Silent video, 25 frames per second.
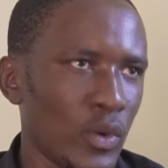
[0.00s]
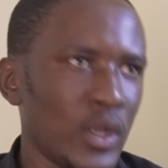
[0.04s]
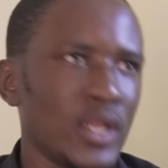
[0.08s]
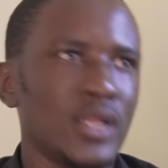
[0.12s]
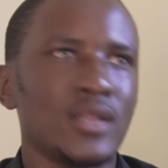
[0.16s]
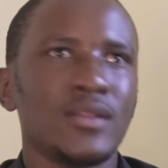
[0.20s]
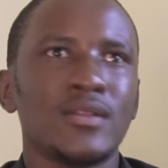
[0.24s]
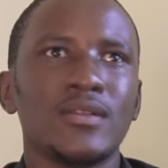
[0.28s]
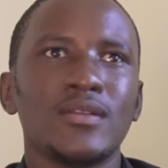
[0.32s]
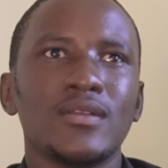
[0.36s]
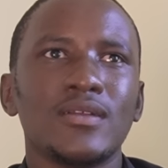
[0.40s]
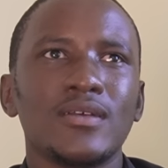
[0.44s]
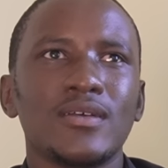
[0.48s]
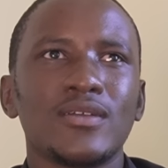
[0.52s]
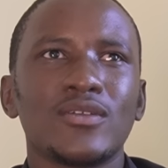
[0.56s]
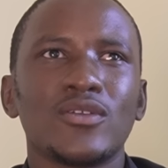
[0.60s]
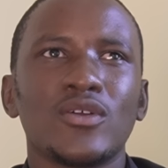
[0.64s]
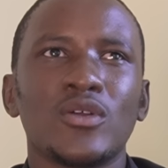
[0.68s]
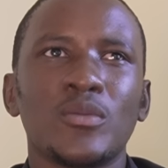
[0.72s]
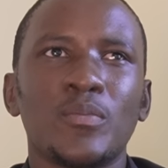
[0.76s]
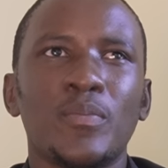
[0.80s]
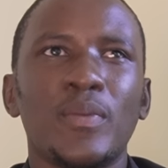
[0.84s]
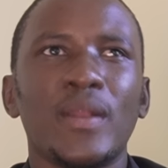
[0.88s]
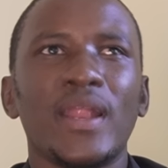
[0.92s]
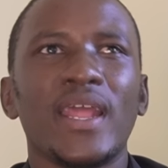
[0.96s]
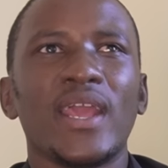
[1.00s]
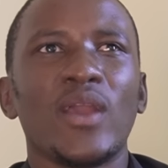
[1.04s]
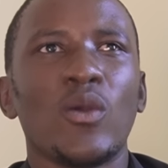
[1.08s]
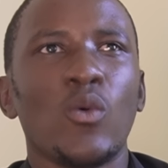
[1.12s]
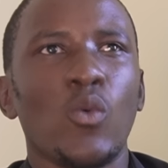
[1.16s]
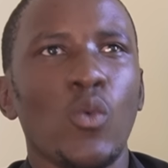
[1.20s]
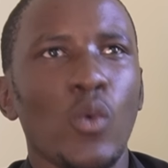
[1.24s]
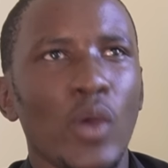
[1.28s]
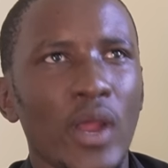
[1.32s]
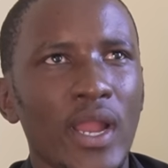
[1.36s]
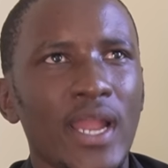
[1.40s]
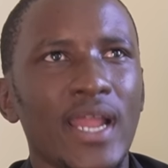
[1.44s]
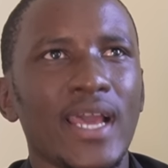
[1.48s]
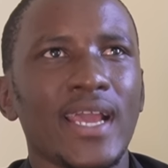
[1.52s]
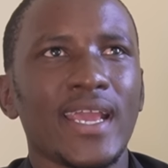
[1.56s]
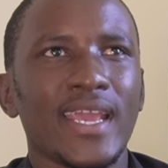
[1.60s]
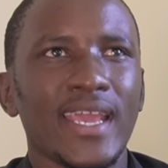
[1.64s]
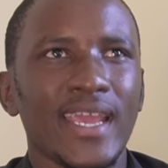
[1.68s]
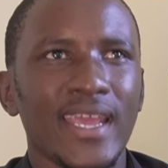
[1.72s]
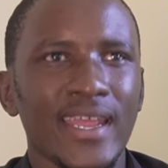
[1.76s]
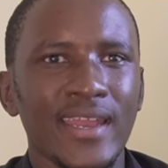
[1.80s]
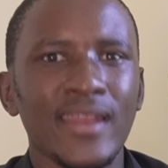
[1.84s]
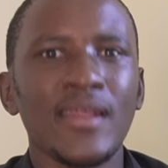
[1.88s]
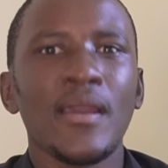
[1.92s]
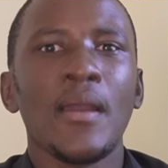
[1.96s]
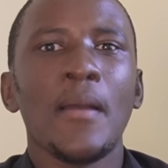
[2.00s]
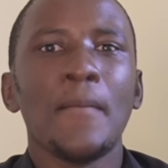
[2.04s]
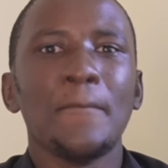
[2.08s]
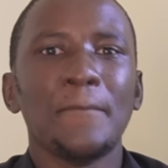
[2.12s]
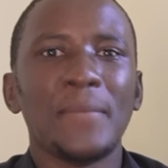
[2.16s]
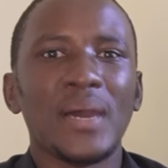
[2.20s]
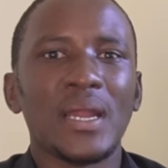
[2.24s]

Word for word: Well, not playing well again,